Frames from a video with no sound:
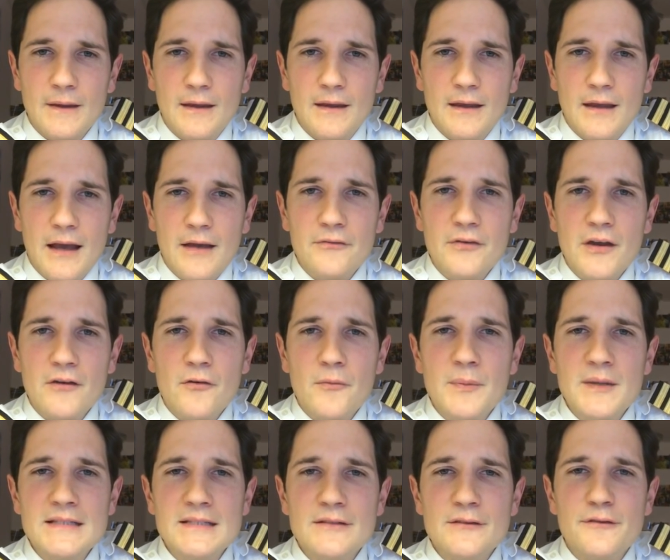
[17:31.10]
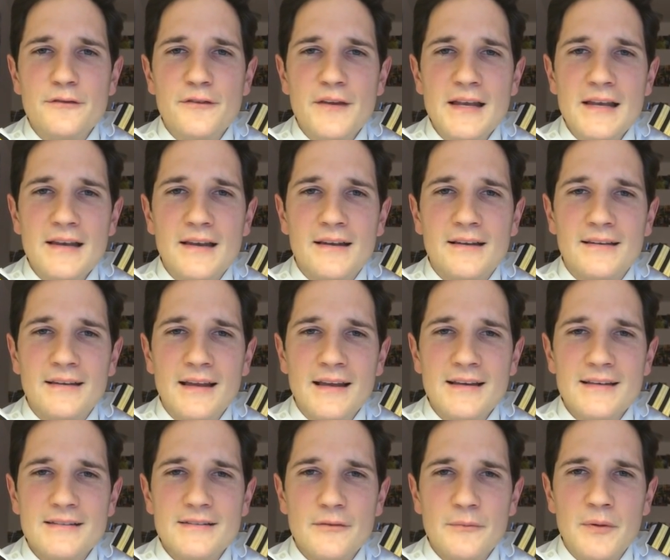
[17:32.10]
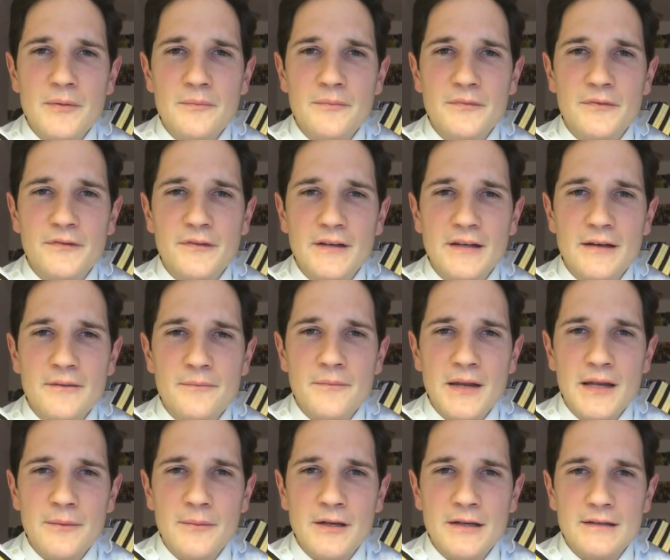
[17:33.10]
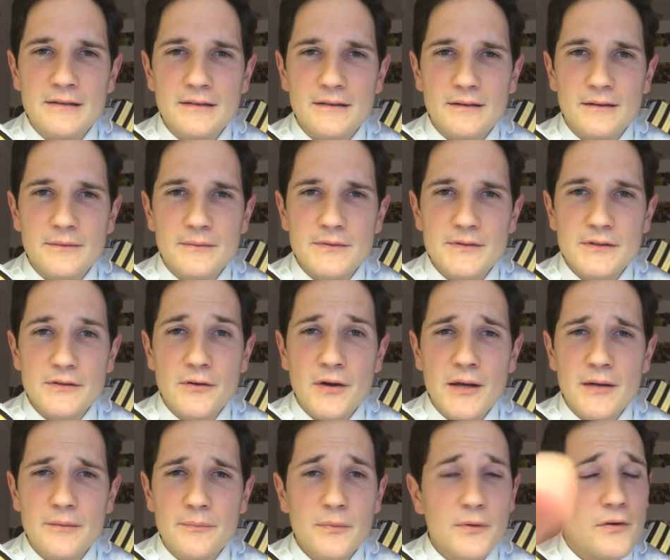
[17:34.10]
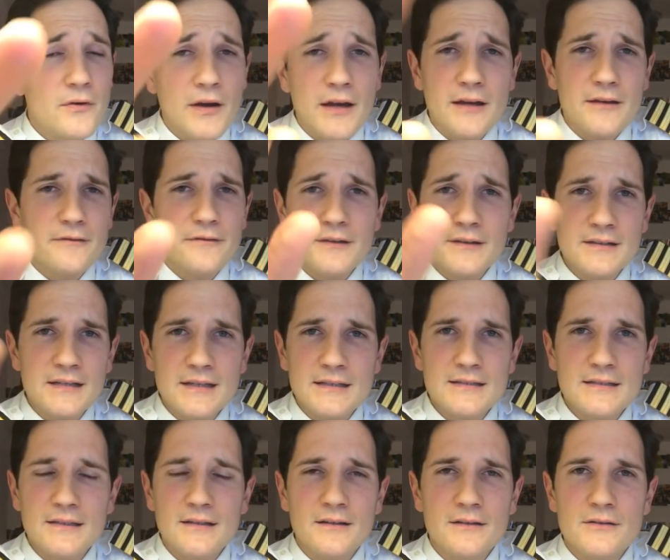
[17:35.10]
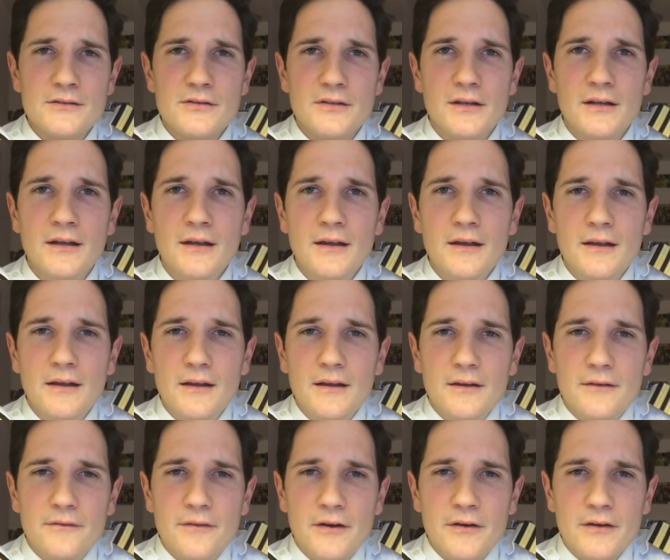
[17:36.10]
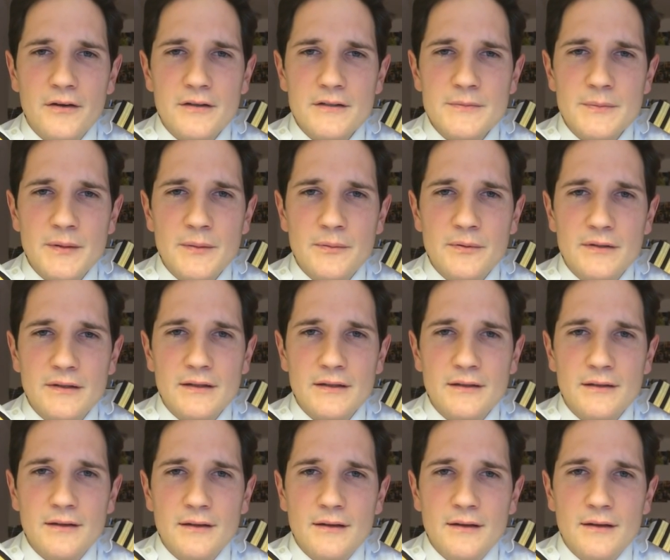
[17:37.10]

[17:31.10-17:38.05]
Have you ever been to Finland? Yes, I've been to Finland many times. Great, fantastic country. Very nice people there.